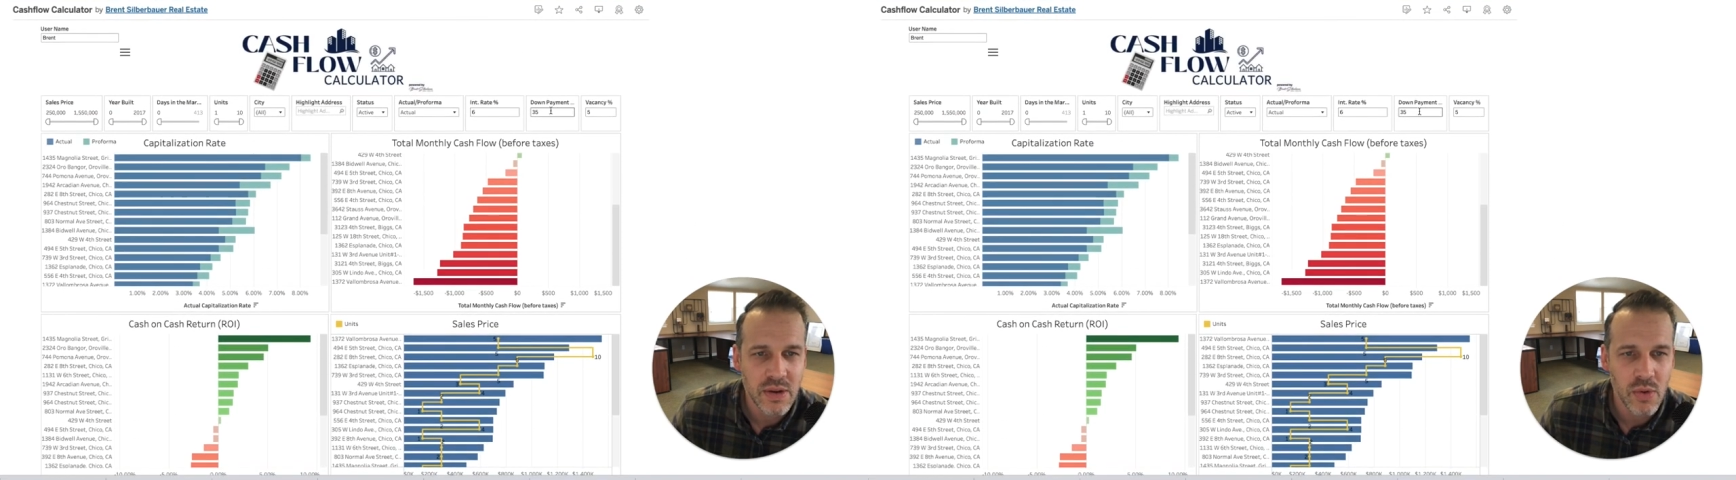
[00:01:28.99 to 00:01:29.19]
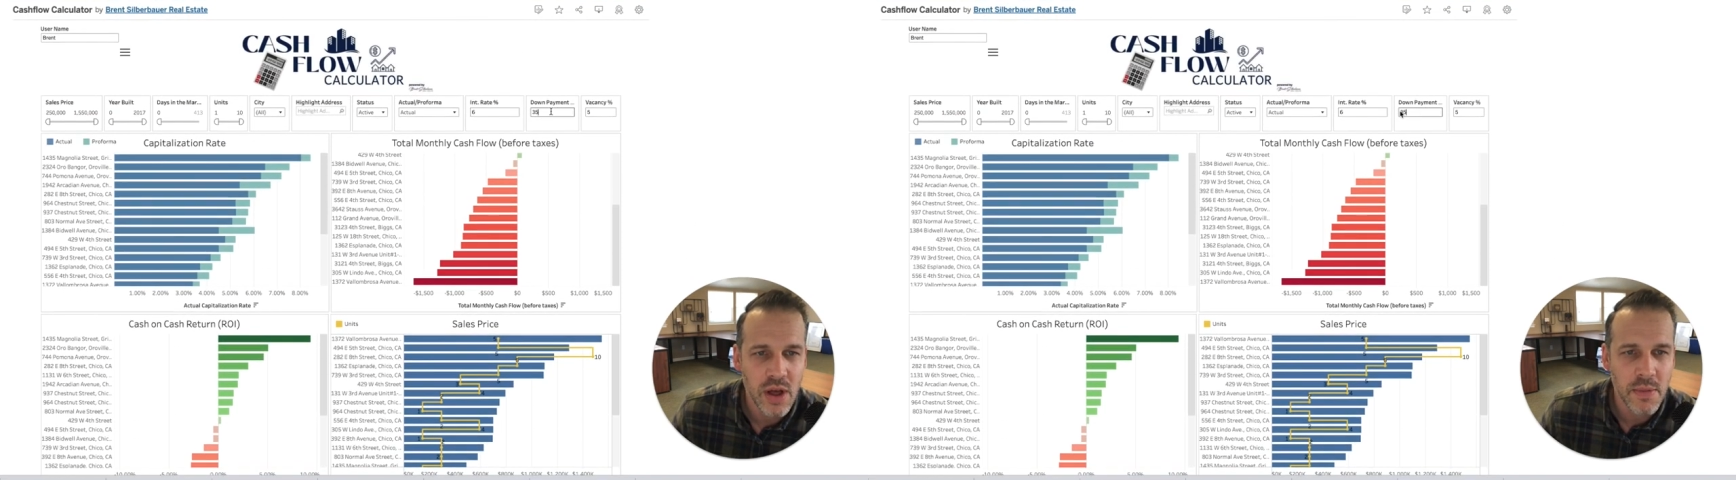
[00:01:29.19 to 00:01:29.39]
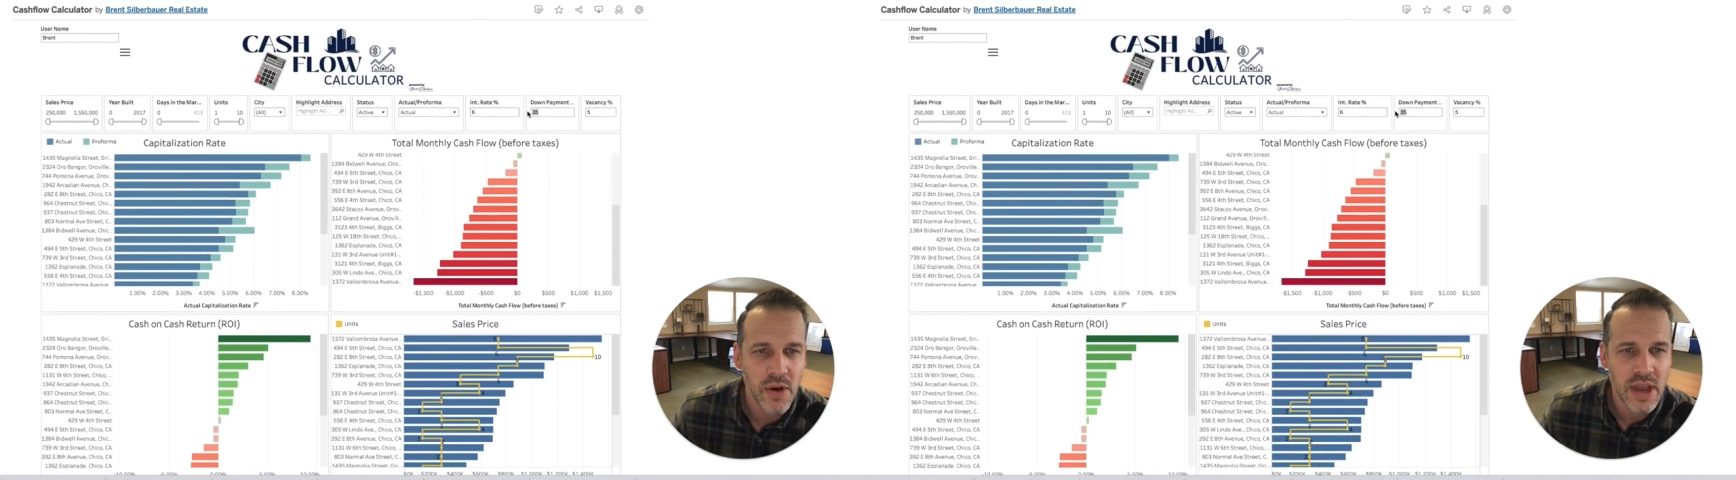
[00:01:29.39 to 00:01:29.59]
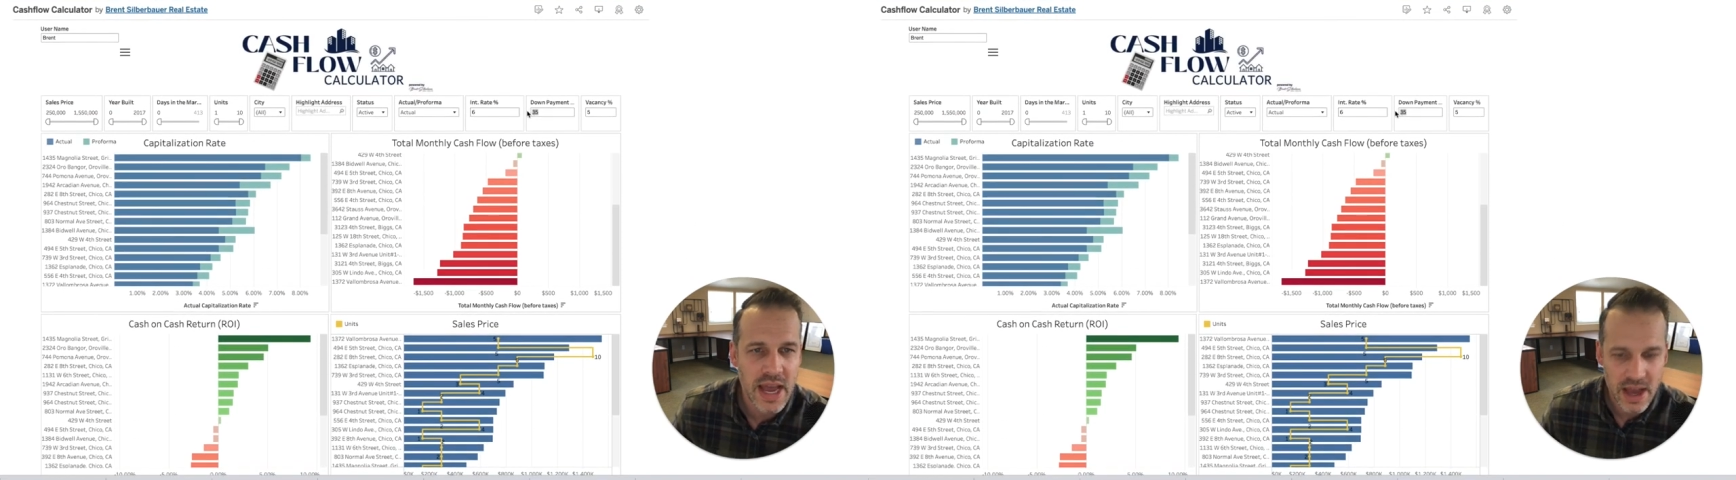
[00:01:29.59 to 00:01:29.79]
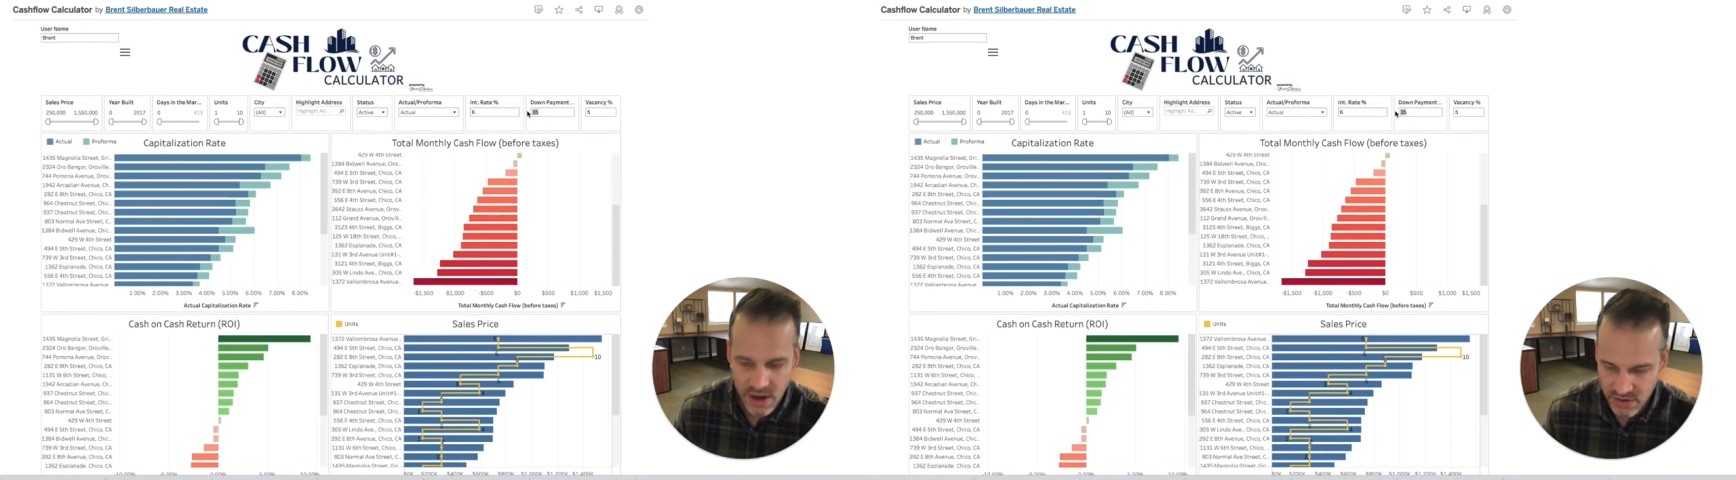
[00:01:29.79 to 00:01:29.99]
well, I'm all
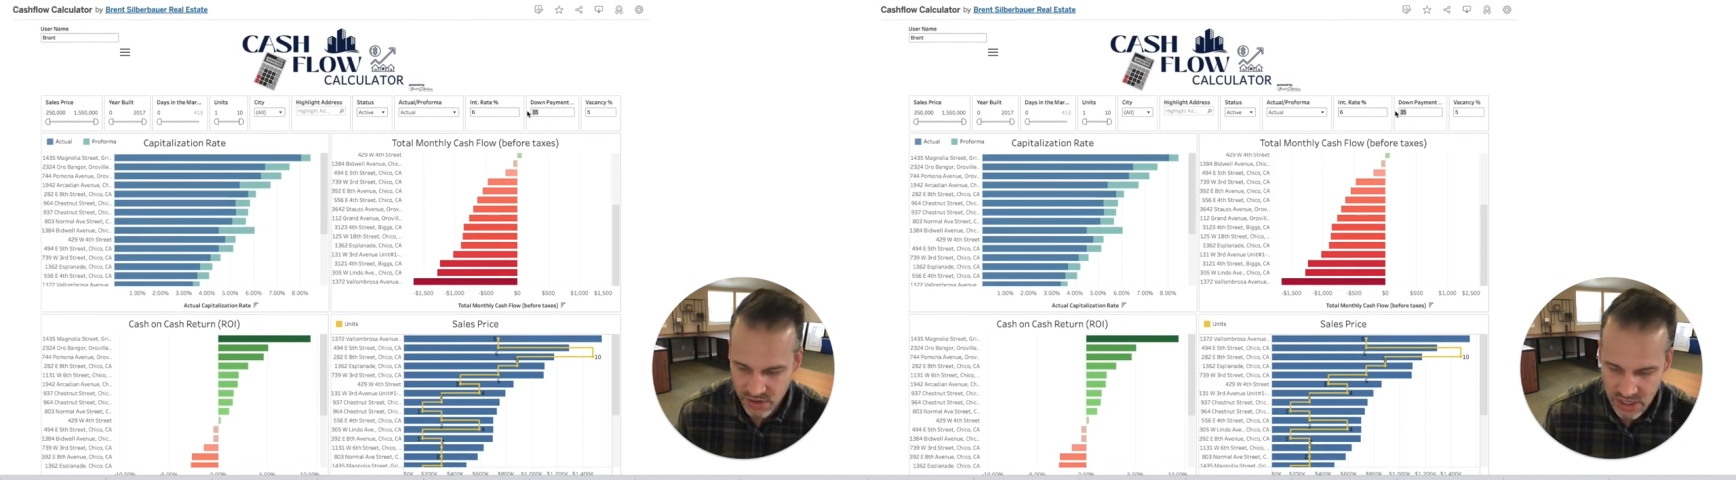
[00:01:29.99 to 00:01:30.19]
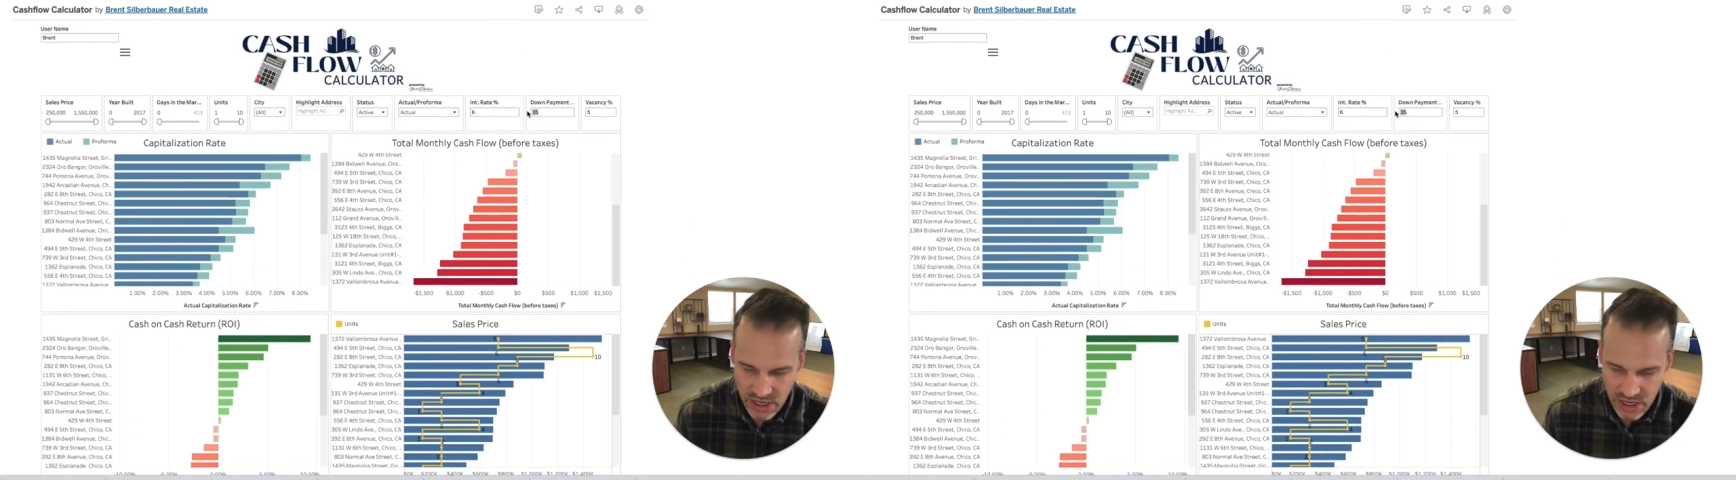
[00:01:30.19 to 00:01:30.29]
cash.